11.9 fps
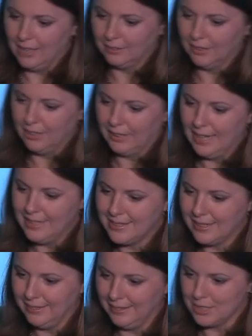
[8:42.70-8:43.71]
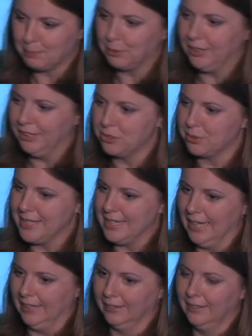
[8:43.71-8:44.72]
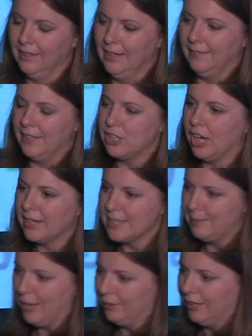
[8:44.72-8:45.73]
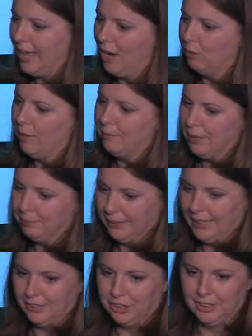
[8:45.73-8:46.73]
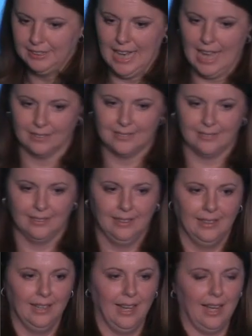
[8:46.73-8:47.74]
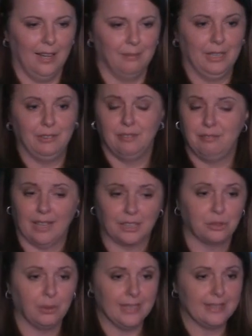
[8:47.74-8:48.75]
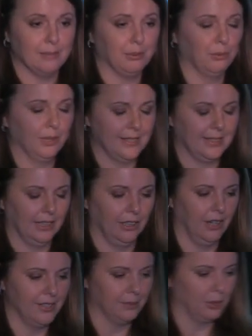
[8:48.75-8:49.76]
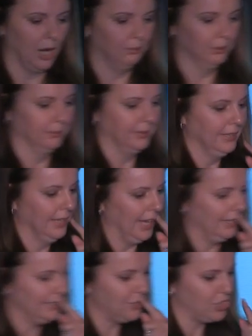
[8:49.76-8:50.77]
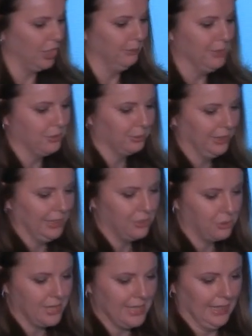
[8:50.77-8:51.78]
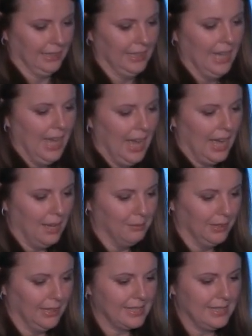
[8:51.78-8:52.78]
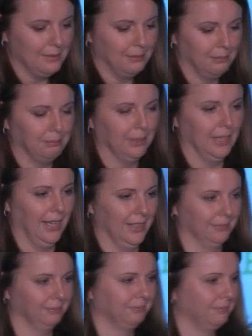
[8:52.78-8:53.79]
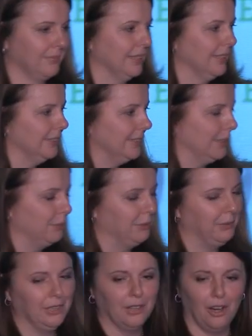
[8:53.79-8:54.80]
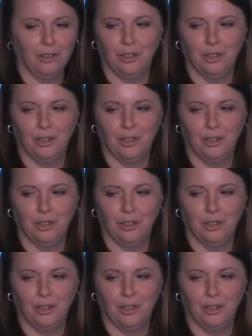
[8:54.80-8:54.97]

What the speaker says: a case study that's pretty interesting that talks about how web application attacks, in fact, quite simple ones, can cause a problem. And this gentleman is really interesting, Alexei Balan. Someone we all